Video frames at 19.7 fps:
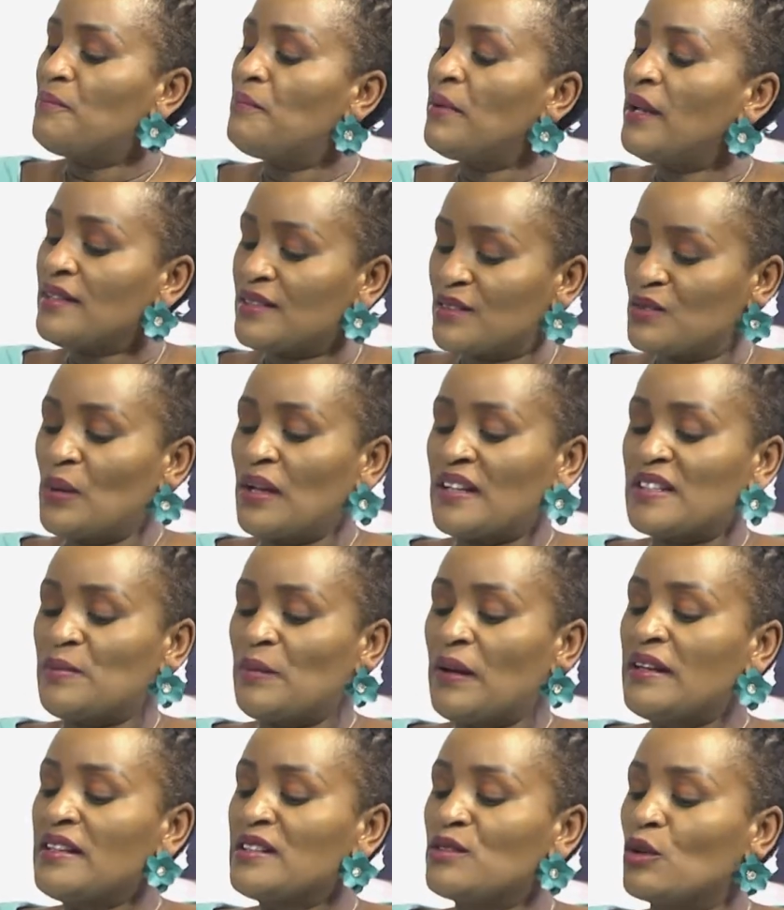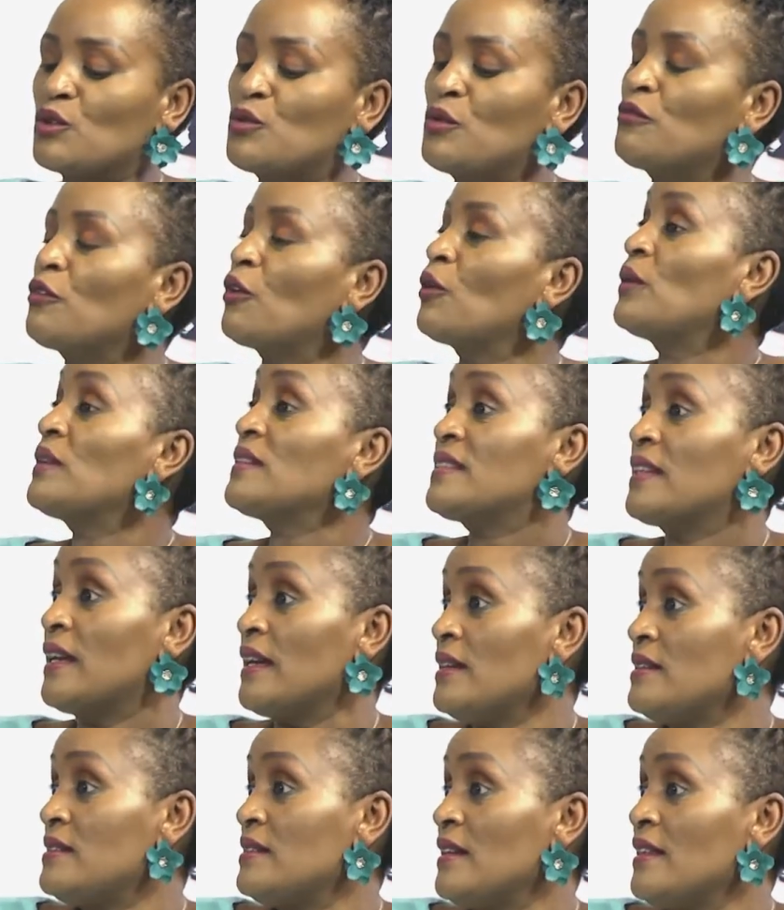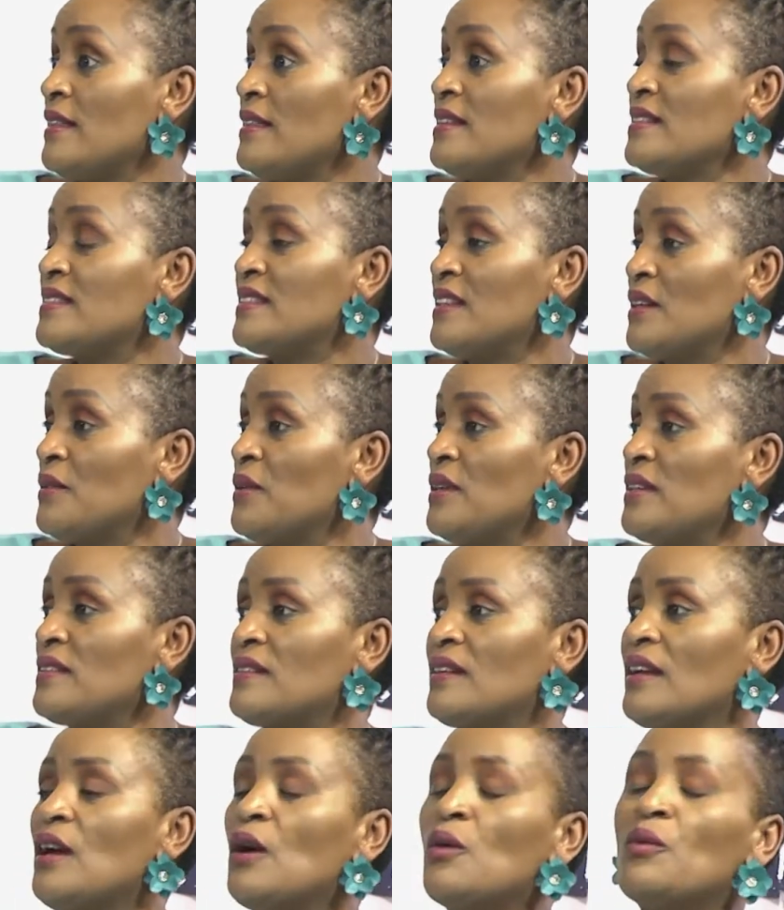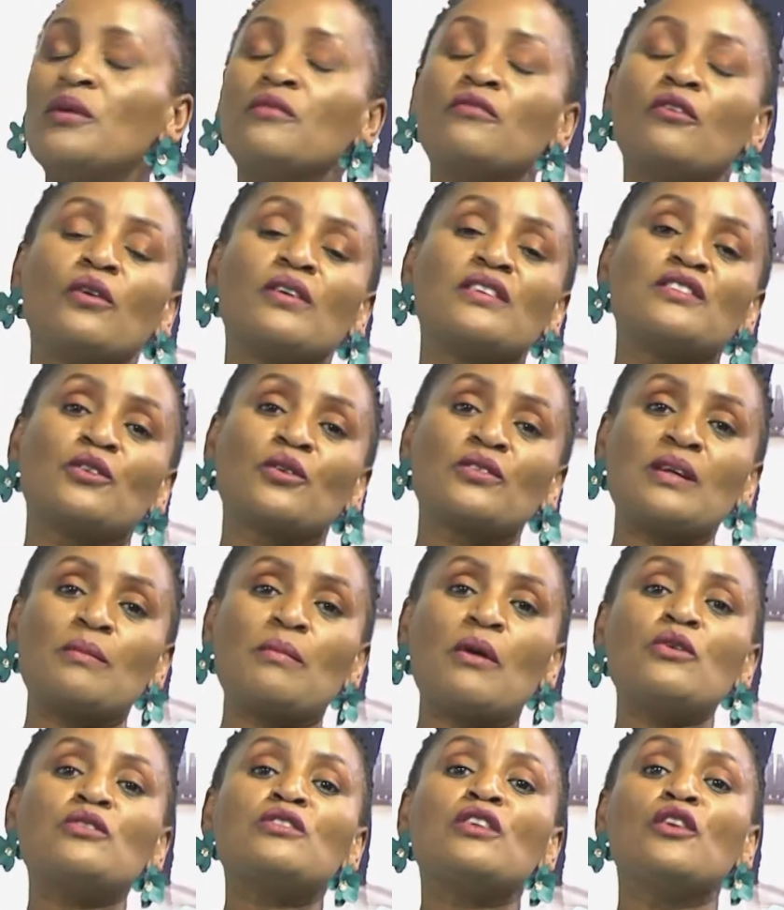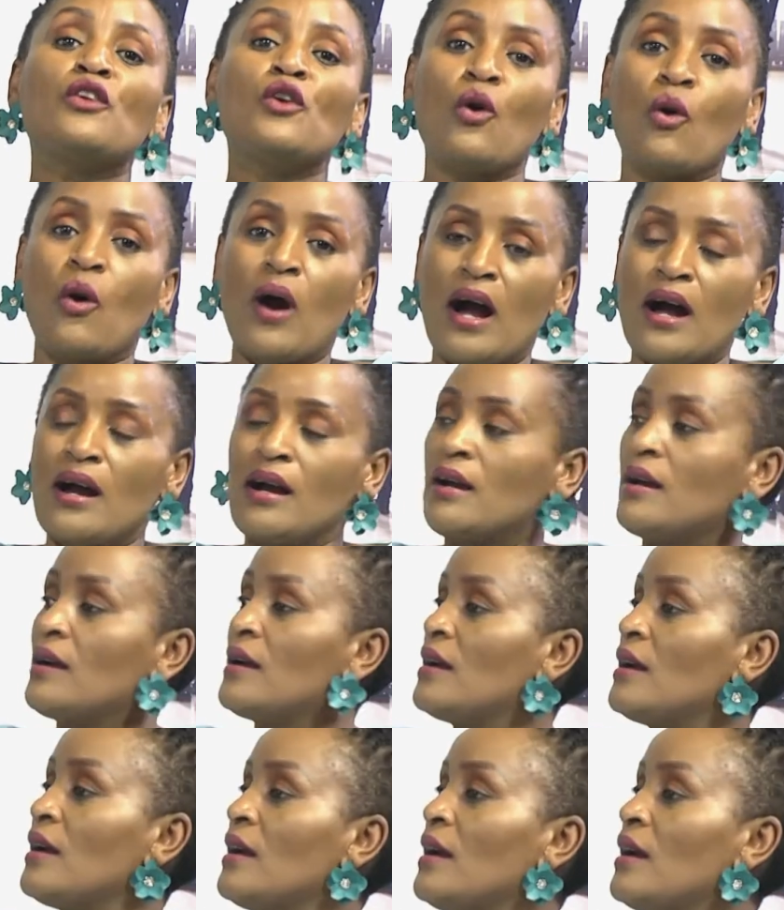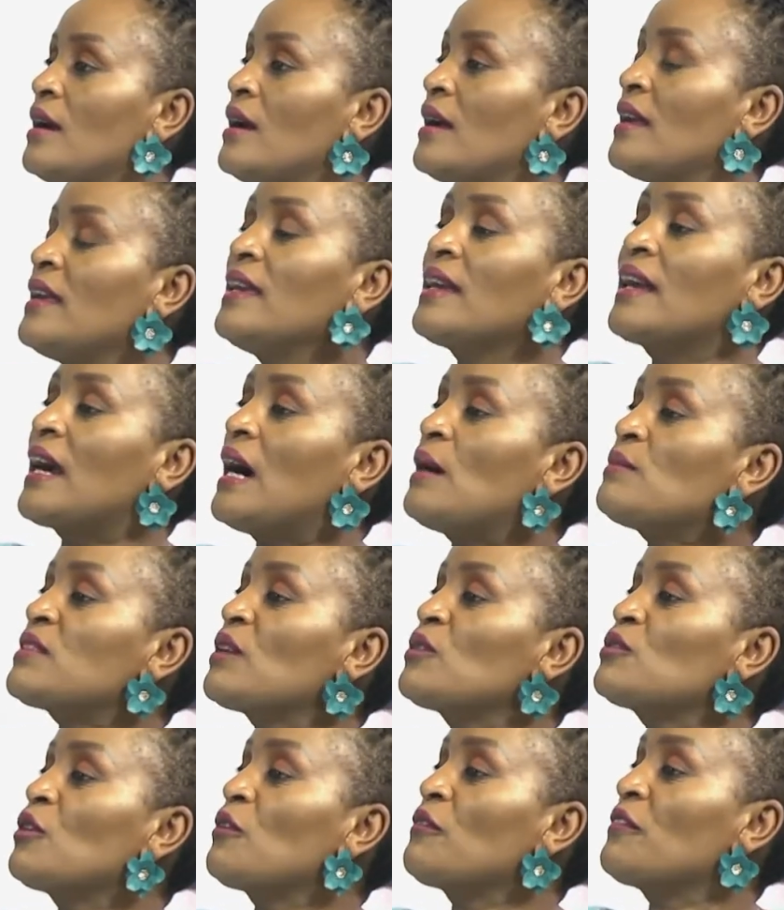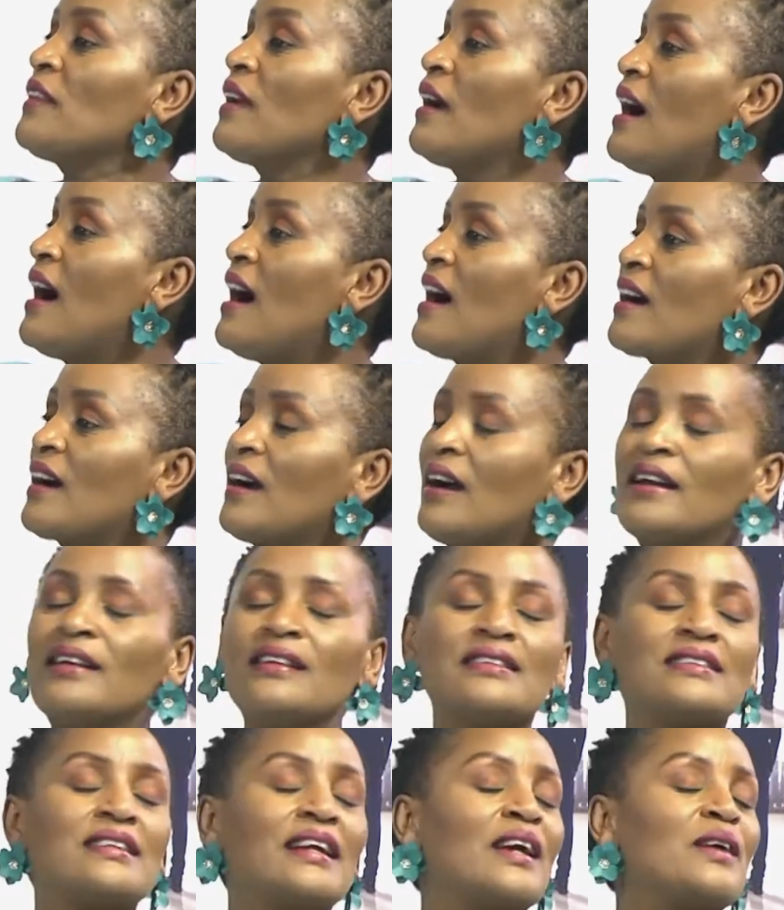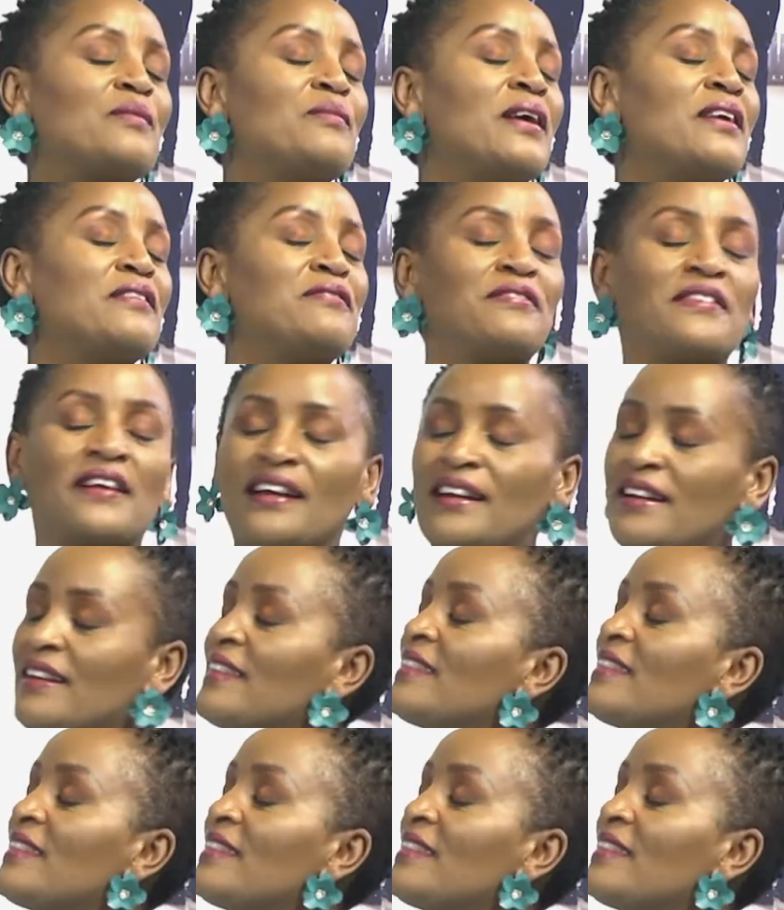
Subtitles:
best to explain is what we've always said in this series. We've always talked about Noah. He comes out of the ark and it's like, my friend,